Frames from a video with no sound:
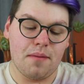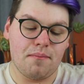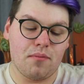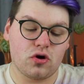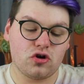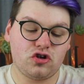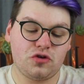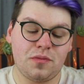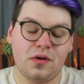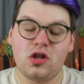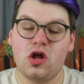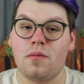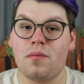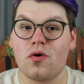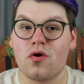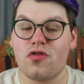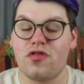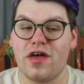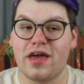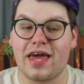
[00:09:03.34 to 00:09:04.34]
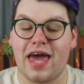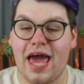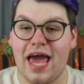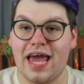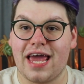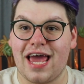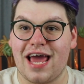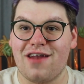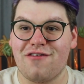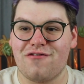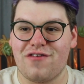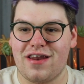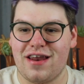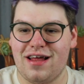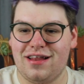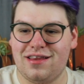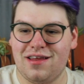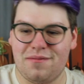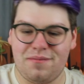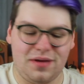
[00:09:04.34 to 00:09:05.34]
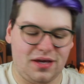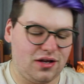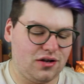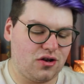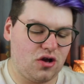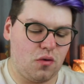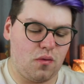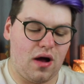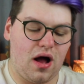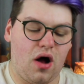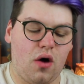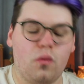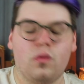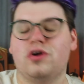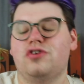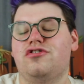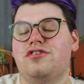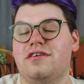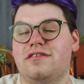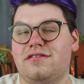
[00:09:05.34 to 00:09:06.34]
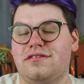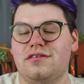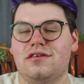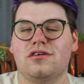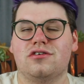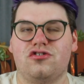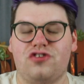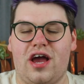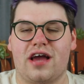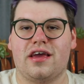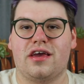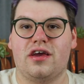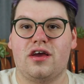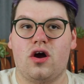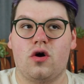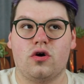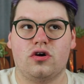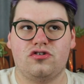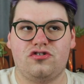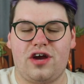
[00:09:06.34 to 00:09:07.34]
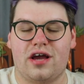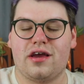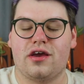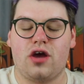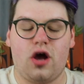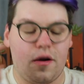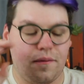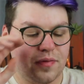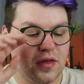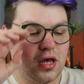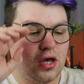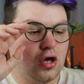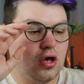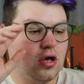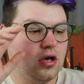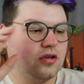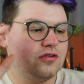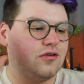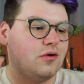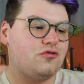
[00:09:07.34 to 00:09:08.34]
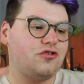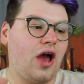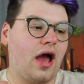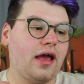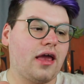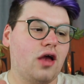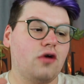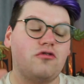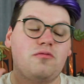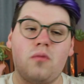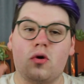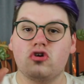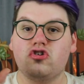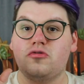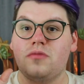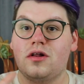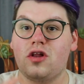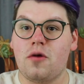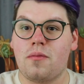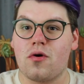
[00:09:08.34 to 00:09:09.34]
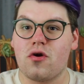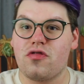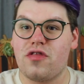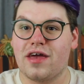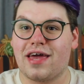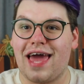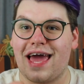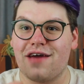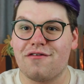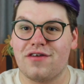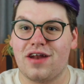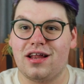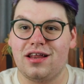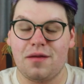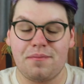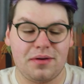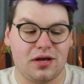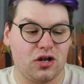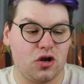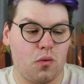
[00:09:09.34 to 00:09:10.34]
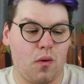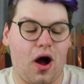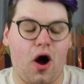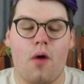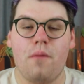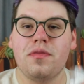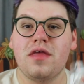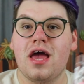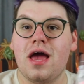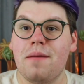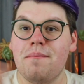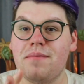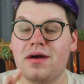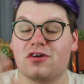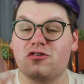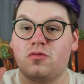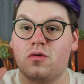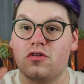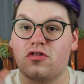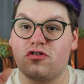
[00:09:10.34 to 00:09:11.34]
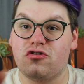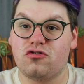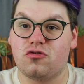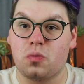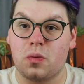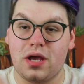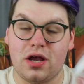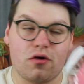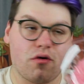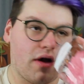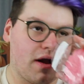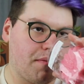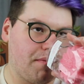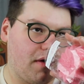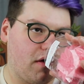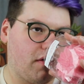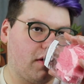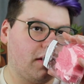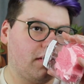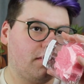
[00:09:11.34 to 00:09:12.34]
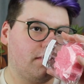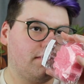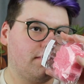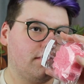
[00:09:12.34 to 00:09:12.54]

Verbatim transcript: marshmallow birthday cake, and vanilla bean Noel, which is Jackie or Jackie-O. So Jackie-O's marshmallow birthday cake, vanilla bean Noel, mixed with sweet cranberry.